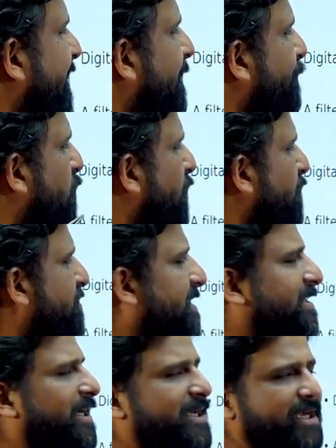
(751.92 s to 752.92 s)

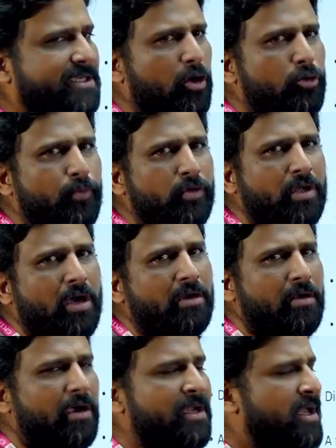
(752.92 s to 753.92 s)
producing the correct output or
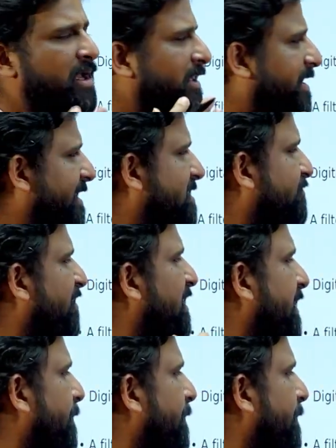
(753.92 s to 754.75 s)
not, this will